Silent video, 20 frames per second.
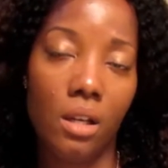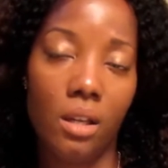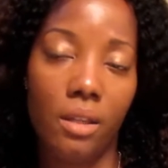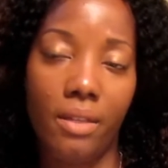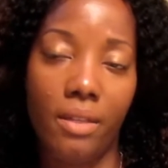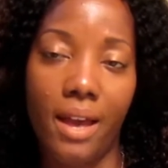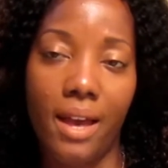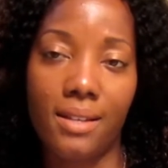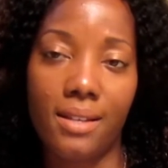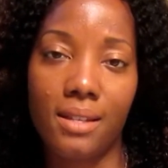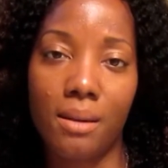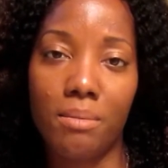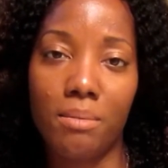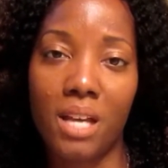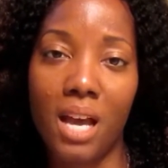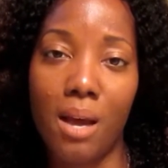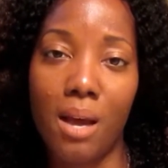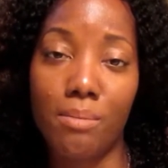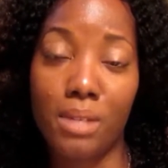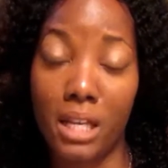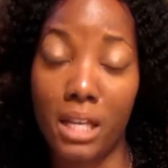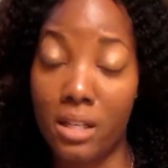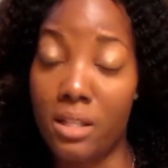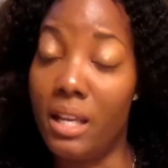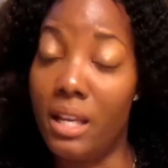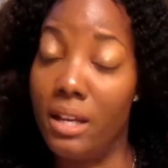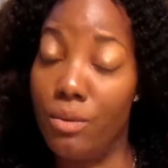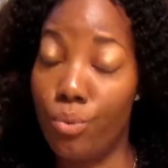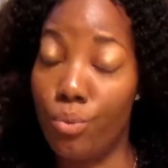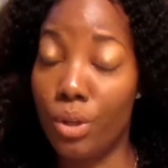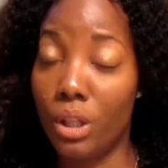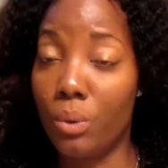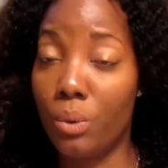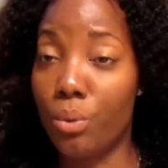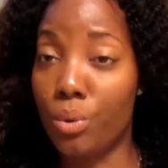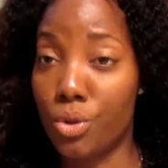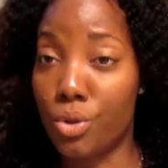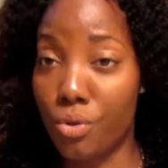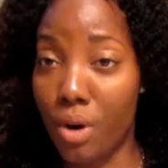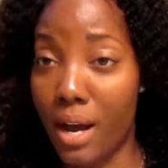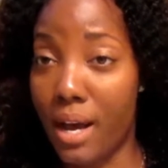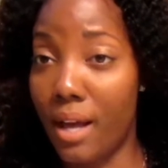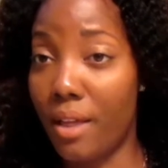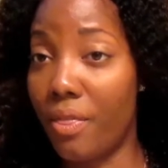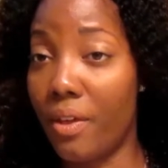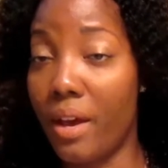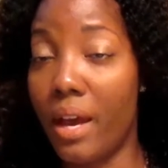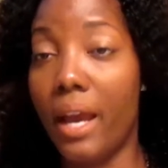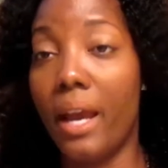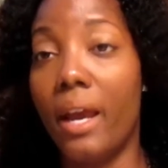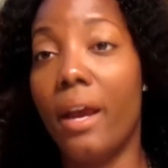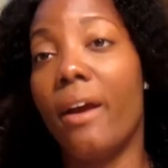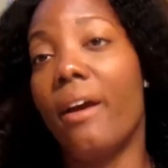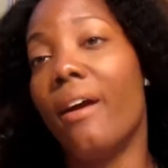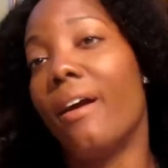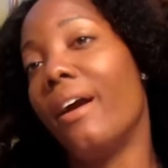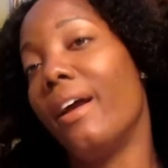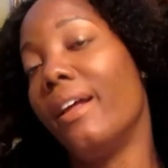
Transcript: that sometimes it really will dry out the hair,